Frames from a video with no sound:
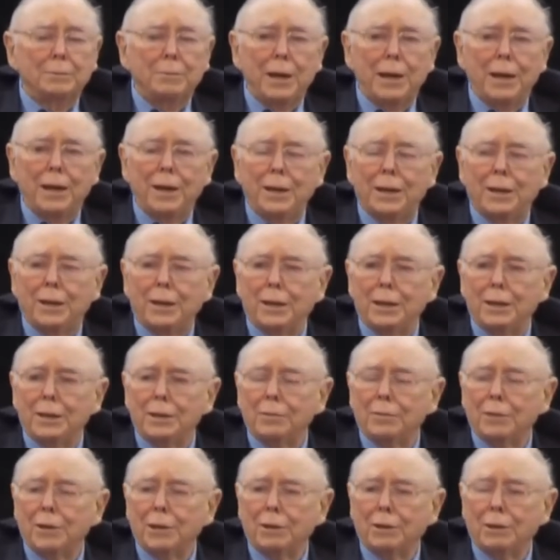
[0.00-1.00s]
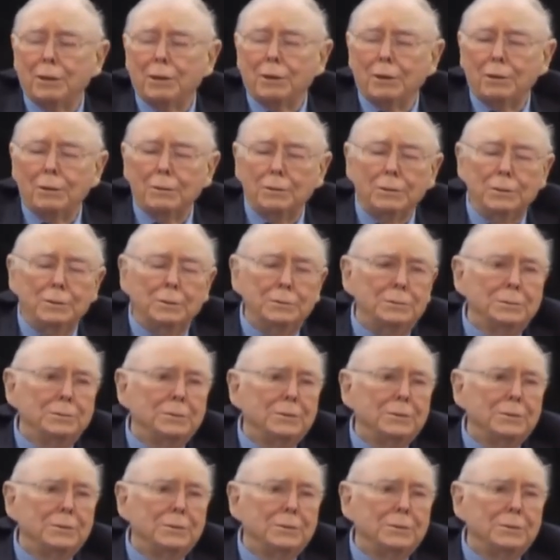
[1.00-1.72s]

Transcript: My kind of a girl.